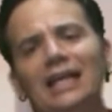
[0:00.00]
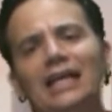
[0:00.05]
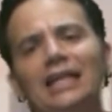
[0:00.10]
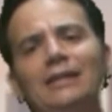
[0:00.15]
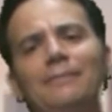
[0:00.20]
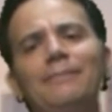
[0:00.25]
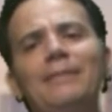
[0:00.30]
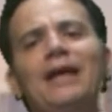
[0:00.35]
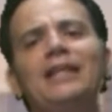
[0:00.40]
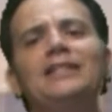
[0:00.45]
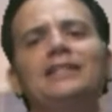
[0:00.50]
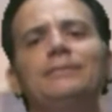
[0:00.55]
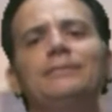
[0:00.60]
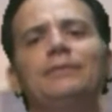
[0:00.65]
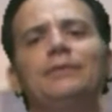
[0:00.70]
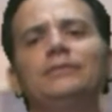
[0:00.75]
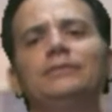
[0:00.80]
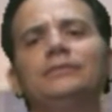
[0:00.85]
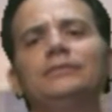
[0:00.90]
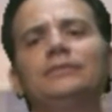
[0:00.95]

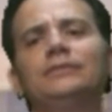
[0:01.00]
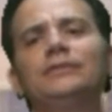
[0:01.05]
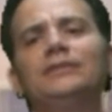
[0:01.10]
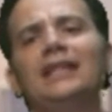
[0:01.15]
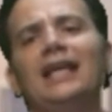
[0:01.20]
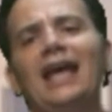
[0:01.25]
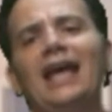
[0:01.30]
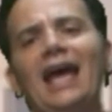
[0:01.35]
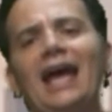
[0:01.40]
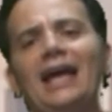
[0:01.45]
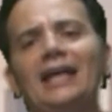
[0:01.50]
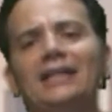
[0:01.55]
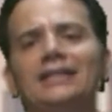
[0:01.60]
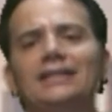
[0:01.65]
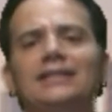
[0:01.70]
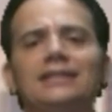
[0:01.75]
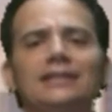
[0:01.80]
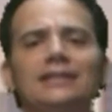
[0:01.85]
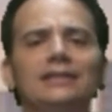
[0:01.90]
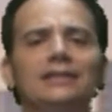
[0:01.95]
unimaginable
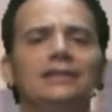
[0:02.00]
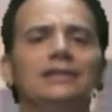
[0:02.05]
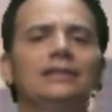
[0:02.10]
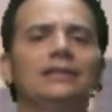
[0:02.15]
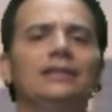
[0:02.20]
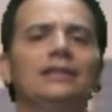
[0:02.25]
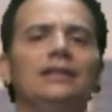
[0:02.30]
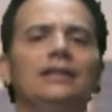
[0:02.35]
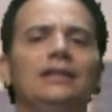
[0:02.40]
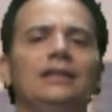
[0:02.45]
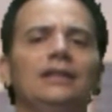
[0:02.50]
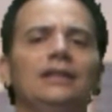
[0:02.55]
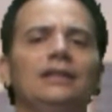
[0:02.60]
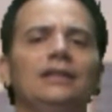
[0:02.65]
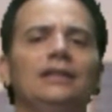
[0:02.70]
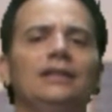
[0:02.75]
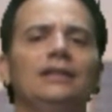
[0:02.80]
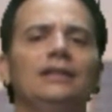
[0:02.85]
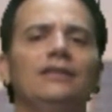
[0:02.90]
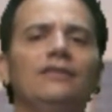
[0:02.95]
acts.
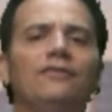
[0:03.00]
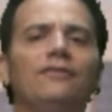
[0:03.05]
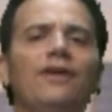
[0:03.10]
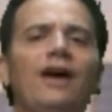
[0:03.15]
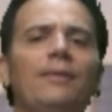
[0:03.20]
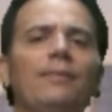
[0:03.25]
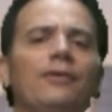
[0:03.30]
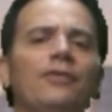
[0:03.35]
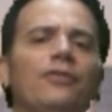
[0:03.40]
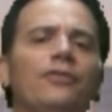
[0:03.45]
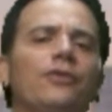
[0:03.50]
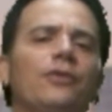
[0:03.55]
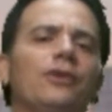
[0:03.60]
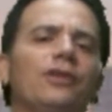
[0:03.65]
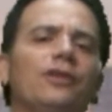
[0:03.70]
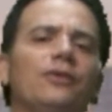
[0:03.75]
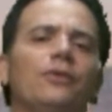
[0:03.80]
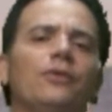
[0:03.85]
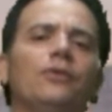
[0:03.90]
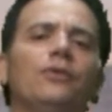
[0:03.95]
The vibrant
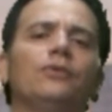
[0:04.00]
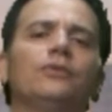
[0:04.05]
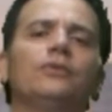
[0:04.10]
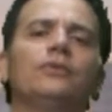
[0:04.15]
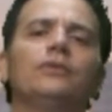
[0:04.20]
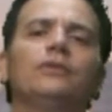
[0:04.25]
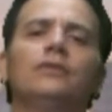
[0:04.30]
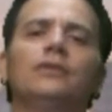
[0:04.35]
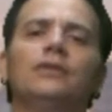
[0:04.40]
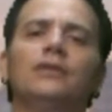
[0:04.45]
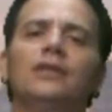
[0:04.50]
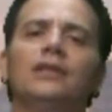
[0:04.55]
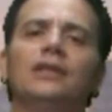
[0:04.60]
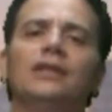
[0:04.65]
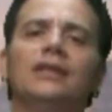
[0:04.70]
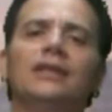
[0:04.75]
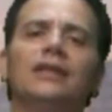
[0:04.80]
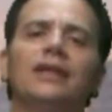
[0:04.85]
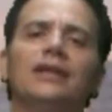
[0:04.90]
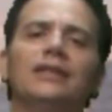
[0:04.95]
30-year-old
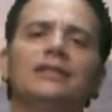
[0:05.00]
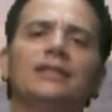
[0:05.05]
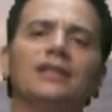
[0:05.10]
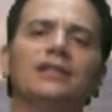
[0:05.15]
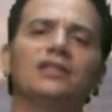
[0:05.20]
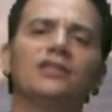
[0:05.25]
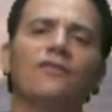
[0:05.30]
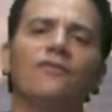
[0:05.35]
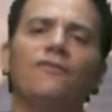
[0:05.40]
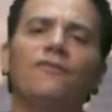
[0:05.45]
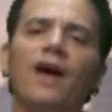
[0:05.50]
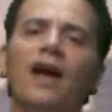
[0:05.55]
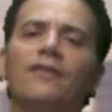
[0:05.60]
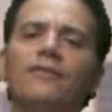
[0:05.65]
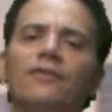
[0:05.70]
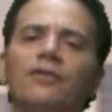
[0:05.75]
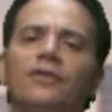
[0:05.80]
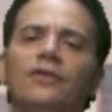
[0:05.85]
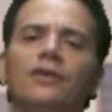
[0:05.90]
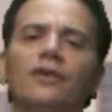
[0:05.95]
is a
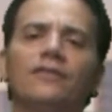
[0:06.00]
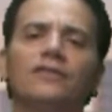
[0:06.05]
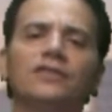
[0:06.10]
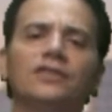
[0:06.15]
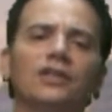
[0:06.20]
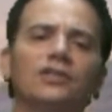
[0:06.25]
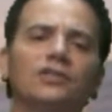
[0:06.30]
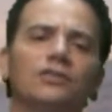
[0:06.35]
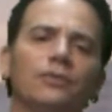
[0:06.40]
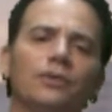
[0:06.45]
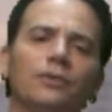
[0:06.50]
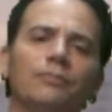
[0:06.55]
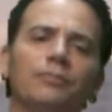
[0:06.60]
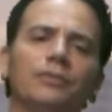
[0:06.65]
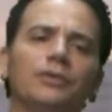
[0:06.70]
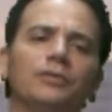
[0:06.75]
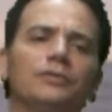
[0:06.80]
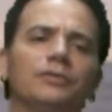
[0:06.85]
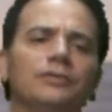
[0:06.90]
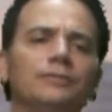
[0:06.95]
survivor of sexual
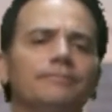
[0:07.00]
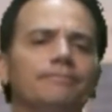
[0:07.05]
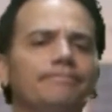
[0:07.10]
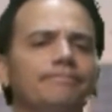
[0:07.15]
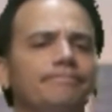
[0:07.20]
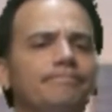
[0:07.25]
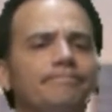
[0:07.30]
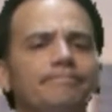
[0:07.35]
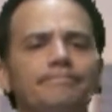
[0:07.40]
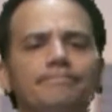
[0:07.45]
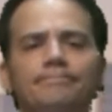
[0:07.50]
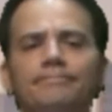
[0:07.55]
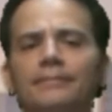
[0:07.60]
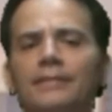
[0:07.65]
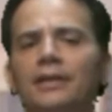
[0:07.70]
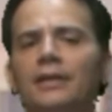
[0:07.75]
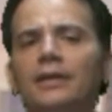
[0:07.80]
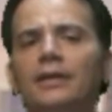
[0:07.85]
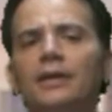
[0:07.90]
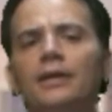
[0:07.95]
abuse.
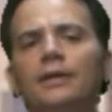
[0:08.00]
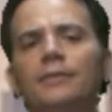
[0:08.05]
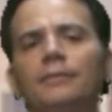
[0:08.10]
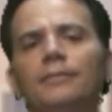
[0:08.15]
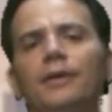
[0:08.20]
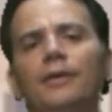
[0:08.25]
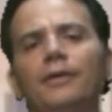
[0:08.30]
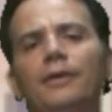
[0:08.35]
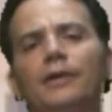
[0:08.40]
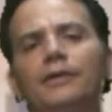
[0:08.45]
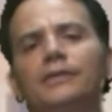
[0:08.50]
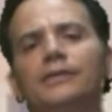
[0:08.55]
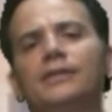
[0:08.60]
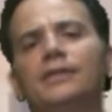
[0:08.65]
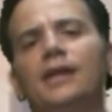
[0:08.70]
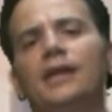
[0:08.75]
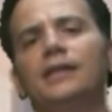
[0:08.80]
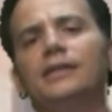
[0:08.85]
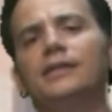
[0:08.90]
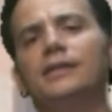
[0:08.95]
Merryn
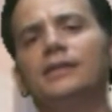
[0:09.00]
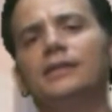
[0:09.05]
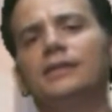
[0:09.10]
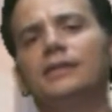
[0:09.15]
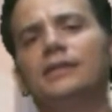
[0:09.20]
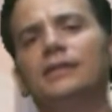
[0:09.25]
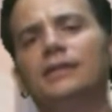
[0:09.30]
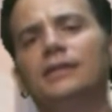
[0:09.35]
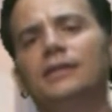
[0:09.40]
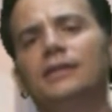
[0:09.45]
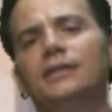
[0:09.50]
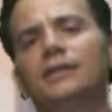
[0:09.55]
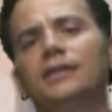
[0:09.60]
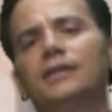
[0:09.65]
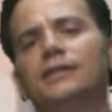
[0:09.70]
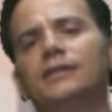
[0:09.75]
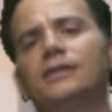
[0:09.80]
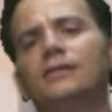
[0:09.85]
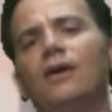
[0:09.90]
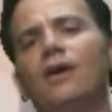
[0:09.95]
said
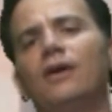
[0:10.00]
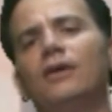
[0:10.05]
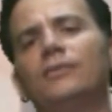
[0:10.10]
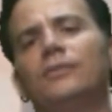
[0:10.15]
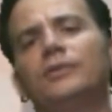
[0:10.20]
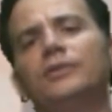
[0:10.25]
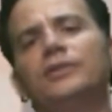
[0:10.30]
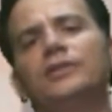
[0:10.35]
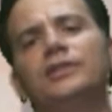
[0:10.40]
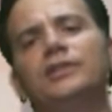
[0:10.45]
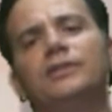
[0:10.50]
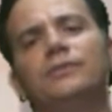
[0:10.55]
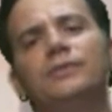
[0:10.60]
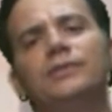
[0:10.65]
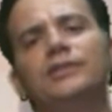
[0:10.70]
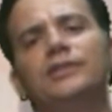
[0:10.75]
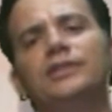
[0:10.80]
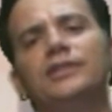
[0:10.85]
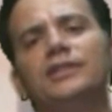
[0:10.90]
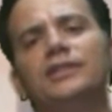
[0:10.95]
it started when she
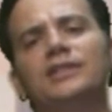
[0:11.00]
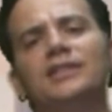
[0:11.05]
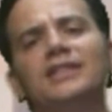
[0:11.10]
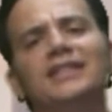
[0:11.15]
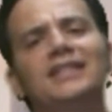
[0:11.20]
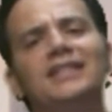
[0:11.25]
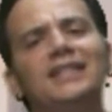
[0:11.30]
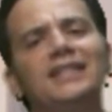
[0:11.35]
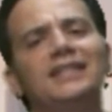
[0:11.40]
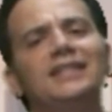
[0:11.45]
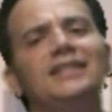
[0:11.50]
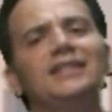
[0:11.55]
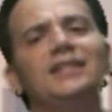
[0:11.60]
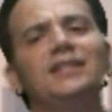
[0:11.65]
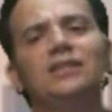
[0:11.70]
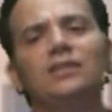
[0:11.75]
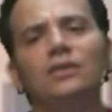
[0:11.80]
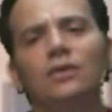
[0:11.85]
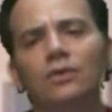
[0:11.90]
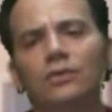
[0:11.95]
was just 6
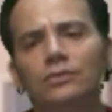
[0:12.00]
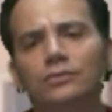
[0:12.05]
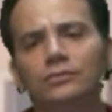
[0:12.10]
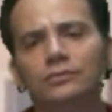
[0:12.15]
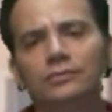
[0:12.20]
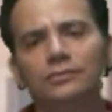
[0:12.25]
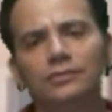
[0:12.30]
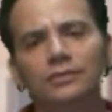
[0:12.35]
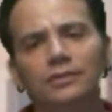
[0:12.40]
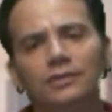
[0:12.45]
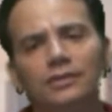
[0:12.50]
years old.